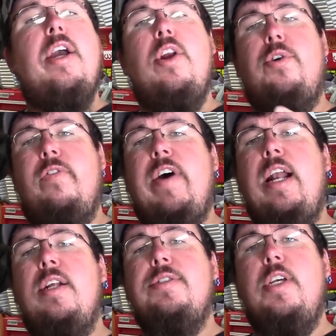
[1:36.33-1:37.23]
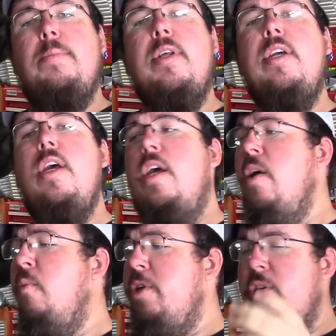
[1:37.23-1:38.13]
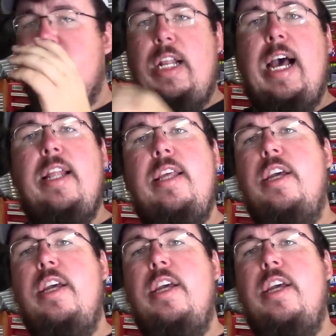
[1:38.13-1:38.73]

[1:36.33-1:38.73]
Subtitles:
And on the final assembly, when you slide